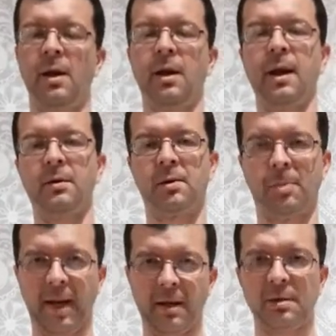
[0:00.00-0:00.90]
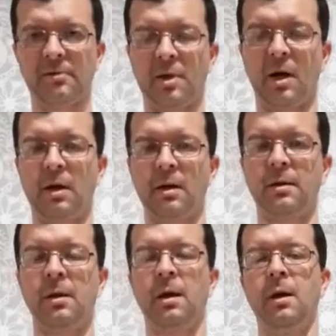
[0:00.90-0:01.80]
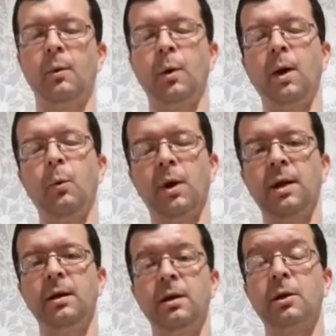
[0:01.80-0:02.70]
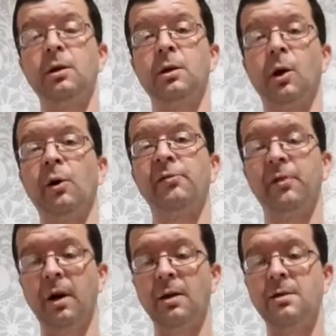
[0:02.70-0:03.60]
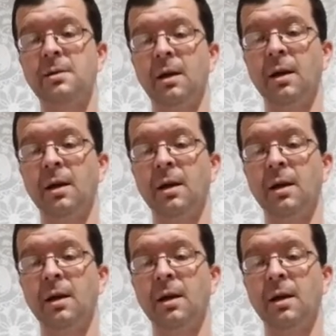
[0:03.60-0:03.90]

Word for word: against the powers of darkness where we could not fight.